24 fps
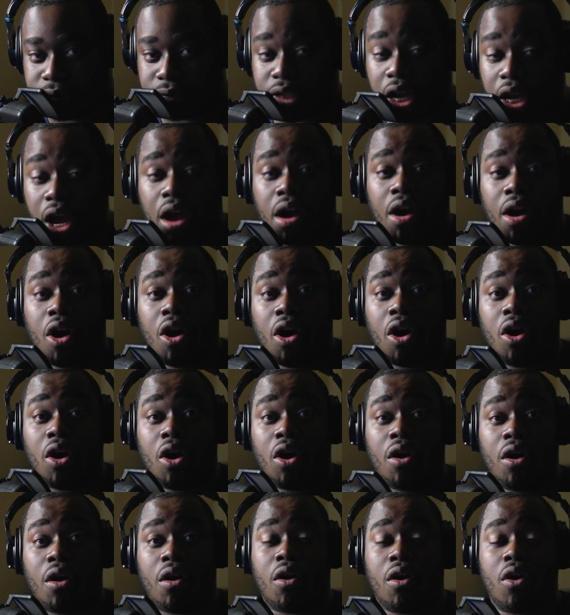
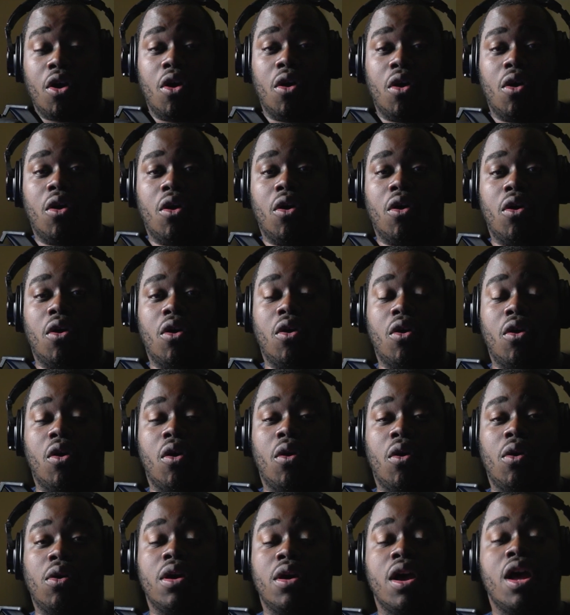Oh,
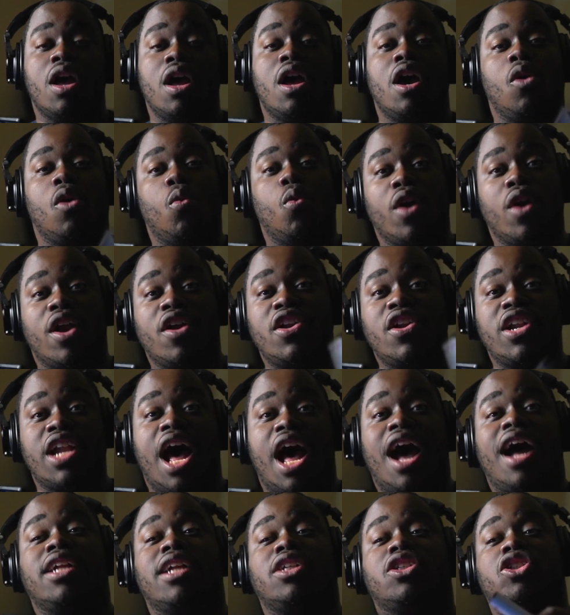we're
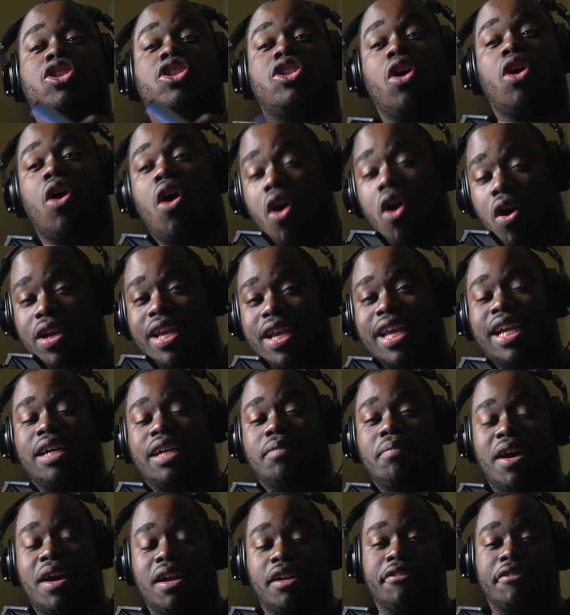not talking
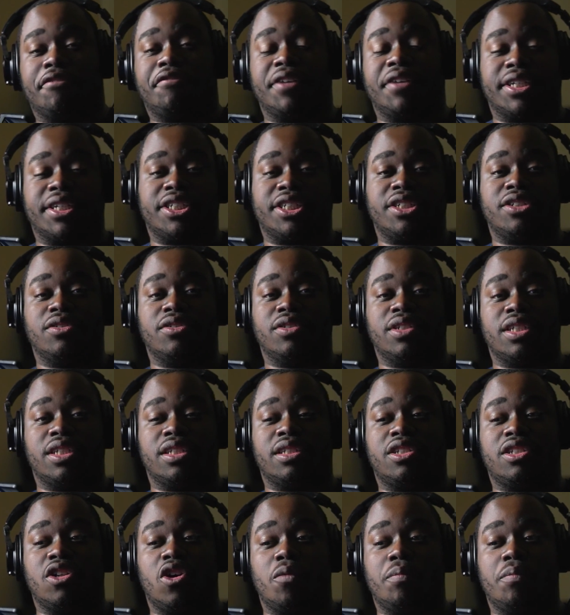about a fictional
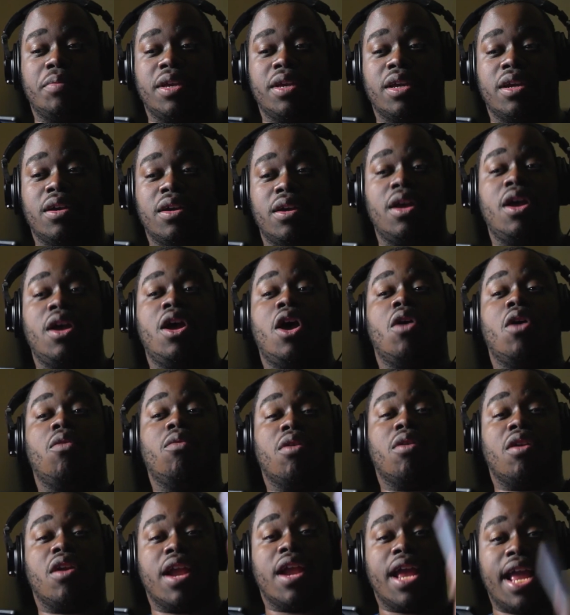dystopia. We're
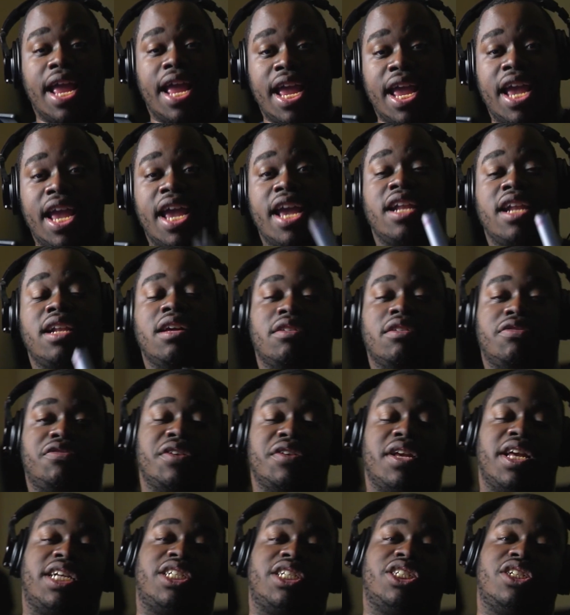in a
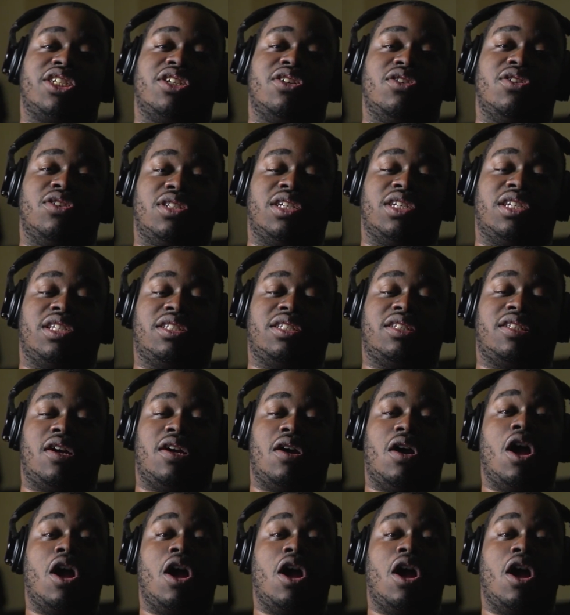fictional dystopia.